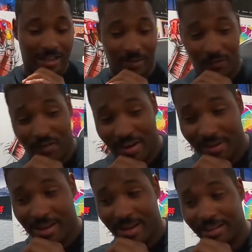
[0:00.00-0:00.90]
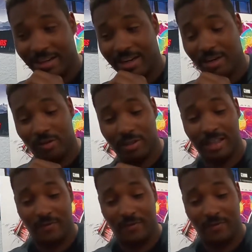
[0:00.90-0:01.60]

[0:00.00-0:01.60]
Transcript: I got some very exciting news.